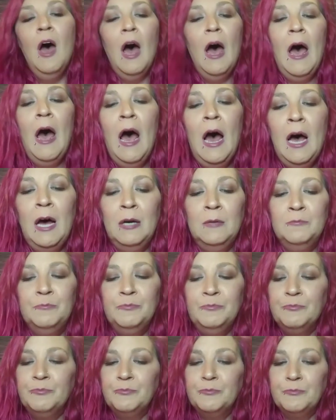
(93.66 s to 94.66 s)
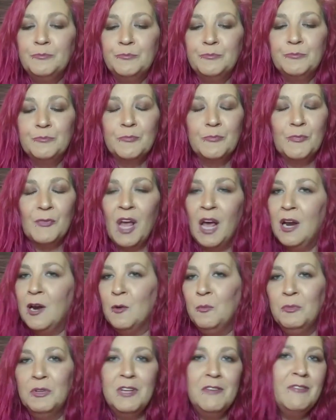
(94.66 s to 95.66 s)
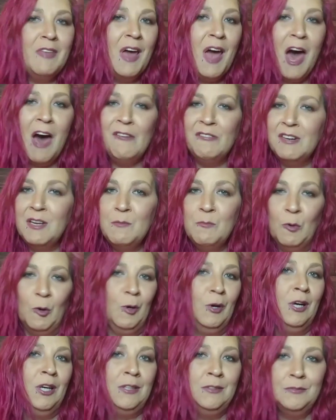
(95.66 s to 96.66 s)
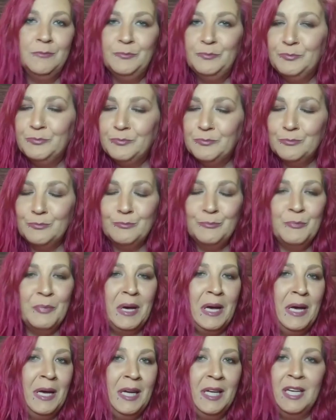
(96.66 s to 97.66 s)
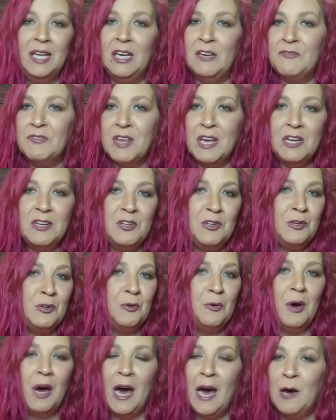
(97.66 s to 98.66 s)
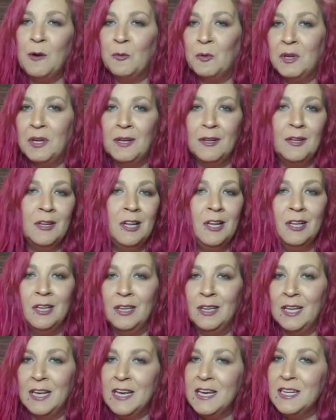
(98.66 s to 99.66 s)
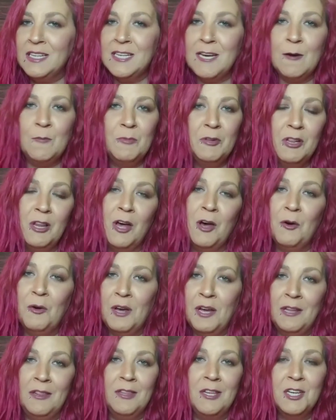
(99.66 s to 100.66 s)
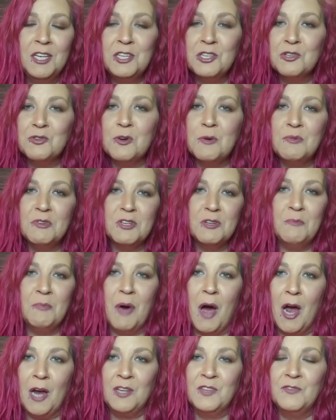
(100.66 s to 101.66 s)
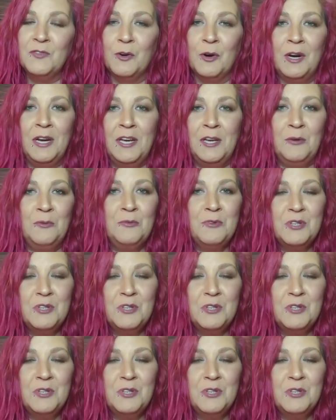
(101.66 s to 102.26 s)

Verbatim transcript: I don't believe they have any more, but if they do, I will link it down below in the description box for you.